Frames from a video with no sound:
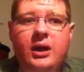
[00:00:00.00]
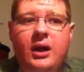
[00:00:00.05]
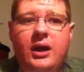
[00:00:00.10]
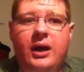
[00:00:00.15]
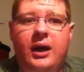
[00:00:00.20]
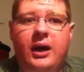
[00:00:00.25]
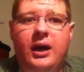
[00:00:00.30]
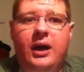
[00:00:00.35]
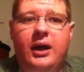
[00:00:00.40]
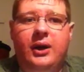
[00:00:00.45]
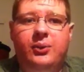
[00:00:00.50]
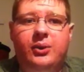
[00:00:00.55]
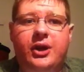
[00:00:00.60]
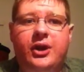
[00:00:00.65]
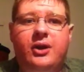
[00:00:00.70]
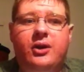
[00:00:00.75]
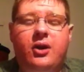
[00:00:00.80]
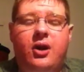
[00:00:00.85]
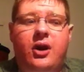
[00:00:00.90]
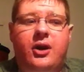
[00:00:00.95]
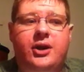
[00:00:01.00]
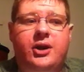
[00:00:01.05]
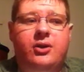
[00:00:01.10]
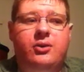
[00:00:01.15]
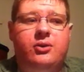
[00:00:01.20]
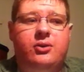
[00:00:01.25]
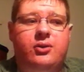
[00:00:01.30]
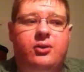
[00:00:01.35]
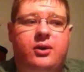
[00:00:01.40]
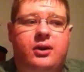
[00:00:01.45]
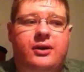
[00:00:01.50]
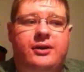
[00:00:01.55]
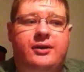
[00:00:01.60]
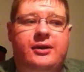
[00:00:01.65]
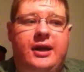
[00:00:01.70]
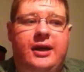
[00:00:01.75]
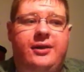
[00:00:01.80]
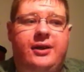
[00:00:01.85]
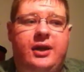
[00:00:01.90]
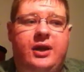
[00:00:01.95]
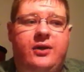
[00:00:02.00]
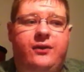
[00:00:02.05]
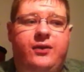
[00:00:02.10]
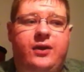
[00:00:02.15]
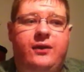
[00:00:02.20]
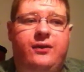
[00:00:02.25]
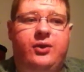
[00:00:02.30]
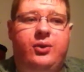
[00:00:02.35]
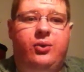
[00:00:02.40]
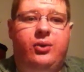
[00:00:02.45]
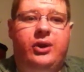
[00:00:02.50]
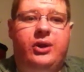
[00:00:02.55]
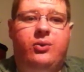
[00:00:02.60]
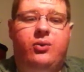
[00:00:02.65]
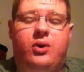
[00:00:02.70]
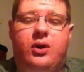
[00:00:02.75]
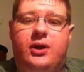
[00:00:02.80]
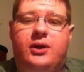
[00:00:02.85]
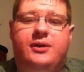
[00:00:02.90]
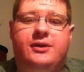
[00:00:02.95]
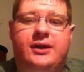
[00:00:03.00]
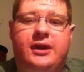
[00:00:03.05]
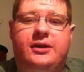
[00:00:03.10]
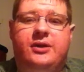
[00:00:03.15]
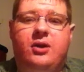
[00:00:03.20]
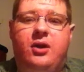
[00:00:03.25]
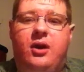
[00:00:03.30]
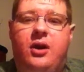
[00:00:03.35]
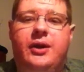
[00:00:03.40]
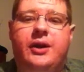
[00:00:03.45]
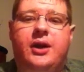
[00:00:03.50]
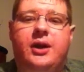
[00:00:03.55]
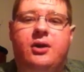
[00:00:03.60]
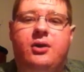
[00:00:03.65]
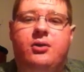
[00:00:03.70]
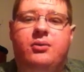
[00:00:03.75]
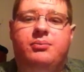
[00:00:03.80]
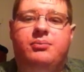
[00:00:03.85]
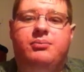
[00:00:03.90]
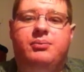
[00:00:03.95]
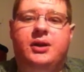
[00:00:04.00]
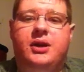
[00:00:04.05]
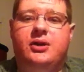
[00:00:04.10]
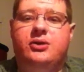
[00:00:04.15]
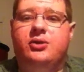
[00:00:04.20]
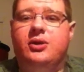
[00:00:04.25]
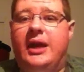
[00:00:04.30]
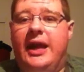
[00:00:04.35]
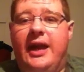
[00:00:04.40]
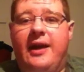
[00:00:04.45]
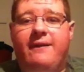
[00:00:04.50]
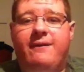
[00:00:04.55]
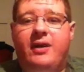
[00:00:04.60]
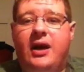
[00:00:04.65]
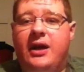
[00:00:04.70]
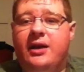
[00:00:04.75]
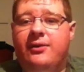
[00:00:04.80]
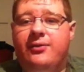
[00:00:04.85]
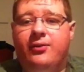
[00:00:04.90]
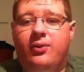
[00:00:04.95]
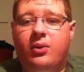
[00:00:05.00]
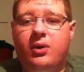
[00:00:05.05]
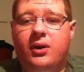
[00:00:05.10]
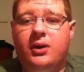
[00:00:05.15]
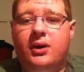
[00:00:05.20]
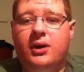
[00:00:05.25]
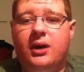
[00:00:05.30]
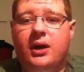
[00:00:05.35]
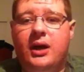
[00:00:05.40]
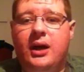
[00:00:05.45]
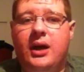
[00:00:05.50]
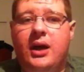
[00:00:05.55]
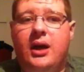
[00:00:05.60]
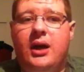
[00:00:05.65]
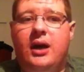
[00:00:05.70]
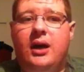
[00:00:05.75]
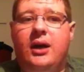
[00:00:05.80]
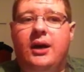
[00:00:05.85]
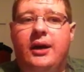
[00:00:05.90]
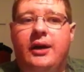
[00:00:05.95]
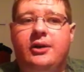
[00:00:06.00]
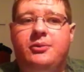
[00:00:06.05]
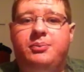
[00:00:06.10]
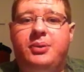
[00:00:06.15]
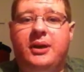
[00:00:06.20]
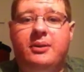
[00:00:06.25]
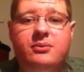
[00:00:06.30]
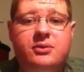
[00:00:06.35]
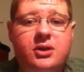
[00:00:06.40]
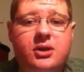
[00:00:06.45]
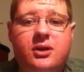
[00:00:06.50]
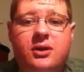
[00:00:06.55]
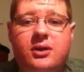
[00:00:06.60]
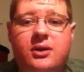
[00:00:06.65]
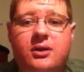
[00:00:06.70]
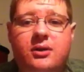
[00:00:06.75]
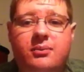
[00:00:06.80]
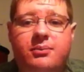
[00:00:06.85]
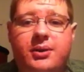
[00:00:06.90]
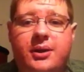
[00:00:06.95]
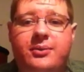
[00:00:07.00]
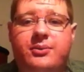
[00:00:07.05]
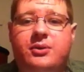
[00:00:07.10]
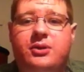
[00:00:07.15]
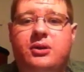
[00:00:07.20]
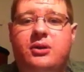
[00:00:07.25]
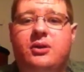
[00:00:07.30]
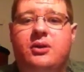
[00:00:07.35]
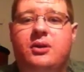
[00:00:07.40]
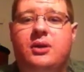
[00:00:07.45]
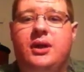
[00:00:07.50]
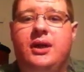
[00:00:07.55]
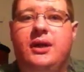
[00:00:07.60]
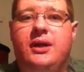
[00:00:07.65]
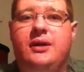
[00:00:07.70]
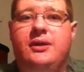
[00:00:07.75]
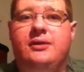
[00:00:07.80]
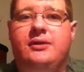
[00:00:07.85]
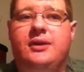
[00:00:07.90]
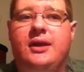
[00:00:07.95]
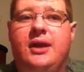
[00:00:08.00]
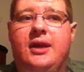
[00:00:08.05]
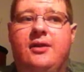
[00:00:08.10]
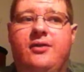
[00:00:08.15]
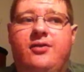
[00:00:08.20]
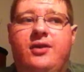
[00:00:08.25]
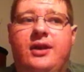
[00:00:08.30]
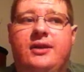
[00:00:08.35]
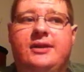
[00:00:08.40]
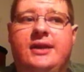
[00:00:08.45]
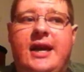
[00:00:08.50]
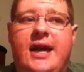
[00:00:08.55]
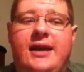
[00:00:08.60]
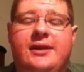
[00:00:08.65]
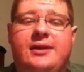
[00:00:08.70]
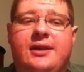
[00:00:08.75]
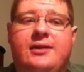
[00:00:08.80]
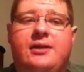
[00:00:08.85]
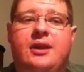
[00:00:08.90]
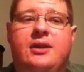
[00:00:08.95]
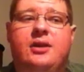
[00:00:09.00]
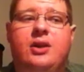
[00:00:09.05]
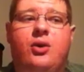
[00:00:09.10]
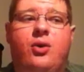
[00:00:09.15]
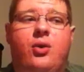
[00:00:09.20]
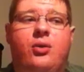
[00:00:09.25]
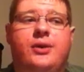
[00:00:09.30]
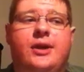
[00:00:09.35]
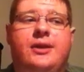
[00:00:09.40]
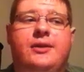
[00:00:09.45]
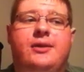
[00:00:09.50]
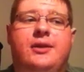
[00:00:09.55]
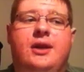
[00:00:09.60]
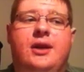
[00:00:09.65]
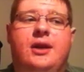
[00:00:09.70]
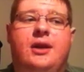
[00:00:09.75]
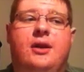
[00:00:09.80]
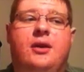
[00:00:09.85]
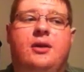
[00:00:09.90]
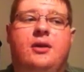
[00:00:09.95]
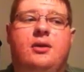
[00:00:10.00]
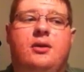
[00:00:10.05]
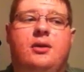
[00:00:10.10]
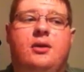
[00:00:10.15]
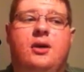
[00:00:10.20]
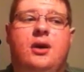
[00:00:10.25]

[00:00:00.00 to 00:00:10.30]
a really good audio course, I think, if you really want to stick to audio because you can't find a foreigner, is Pimsleur. Pimsleur is a fantastic thing. The only thing